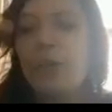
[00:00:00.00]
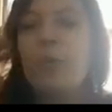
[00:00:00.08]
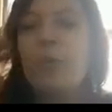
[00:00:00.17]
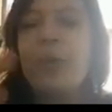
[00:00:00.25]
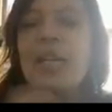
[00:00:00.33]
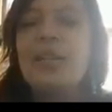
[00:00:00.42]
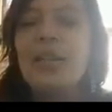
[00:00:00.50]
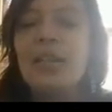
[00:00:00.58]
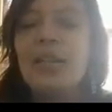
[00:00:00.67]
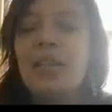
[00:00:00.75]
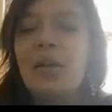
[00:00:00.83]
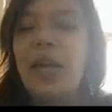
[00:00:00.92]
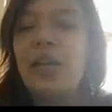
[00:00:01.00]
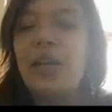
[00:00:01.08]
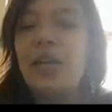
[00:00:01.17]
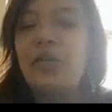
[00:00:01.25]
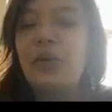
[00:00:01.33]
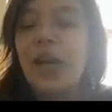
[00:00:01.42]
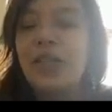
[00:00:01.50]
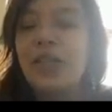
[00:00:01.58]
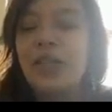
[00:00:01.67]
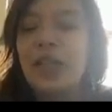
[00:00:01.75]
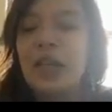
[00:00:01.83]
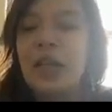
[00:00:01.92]
basically, in a way,
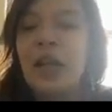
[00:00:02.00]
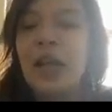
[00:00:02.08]
trusting